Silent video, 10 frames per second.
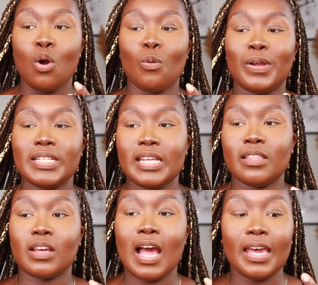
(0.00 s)
already
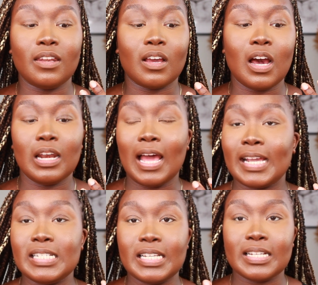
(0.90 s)
the kind of color
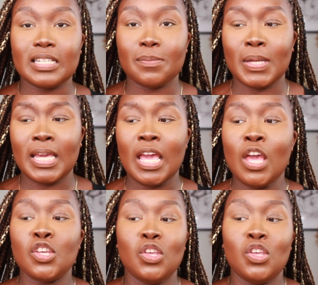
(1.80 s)
I need it to be.